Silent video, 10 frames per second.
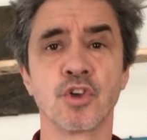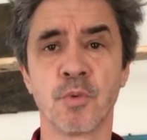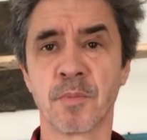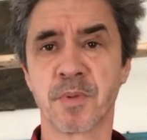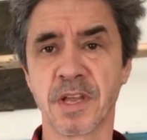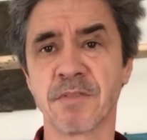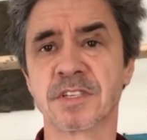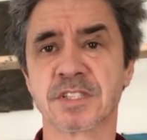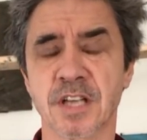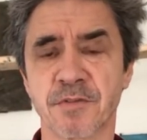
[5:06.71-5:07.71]
you wouldn't believe
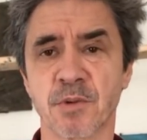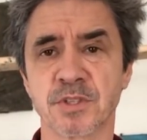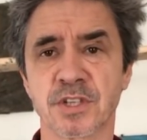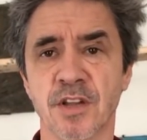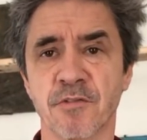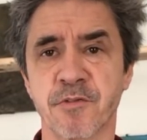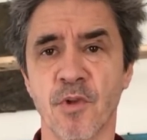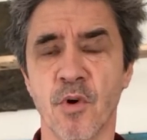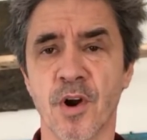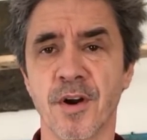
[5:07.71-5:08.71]
the stuff that was on the
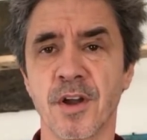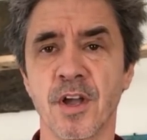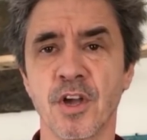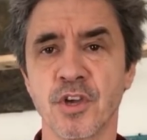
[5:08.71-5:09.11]
floor.